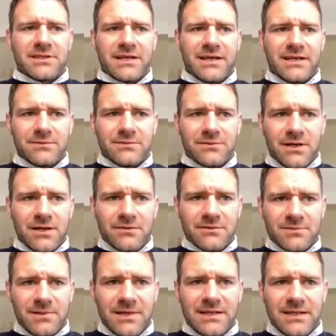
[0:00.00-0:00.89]
the case when I
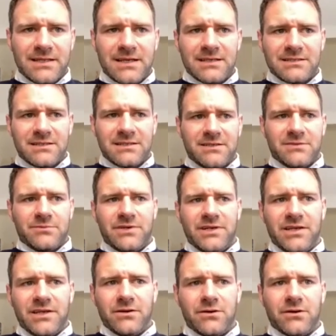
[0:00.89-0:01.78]
was playing at that stage. We
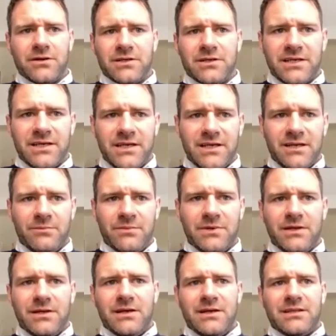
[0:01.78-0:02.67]
had a younger team.
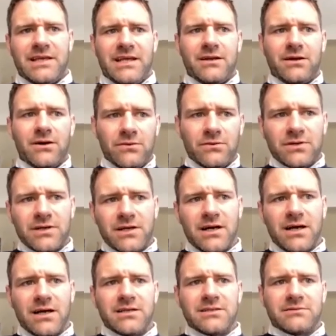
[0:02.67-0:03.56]
They had older
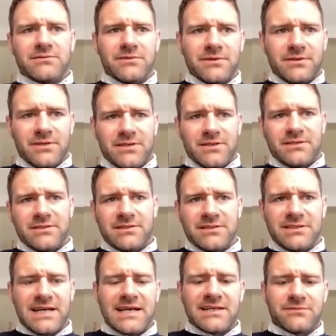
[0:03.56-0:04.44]
guys,
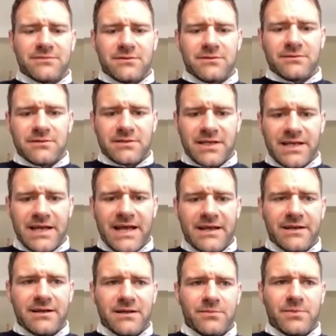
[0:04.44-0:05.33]
successful
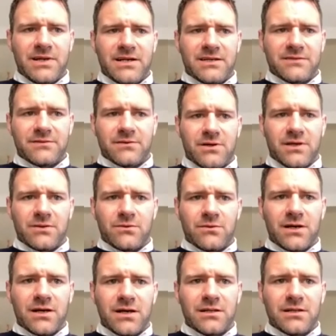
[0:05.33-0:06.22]
AL players for quite a
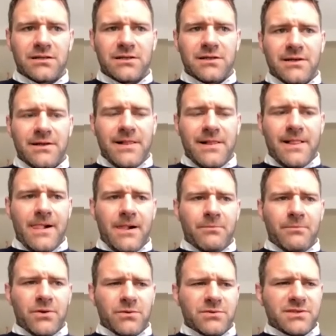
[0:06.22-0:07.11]
while.
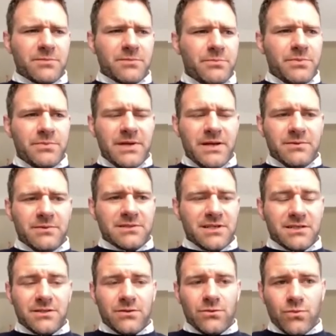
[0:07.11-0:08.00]
But it was
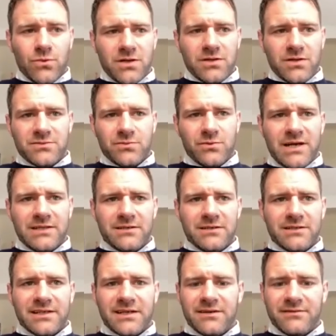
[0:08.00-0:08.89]
like the worst weather
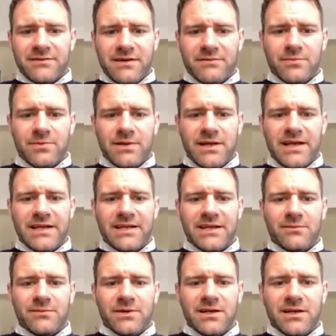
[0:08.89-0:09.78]
I think I've ever played
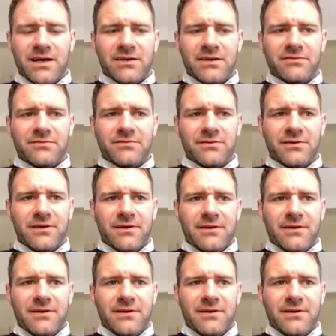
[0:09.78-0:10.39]
in my life.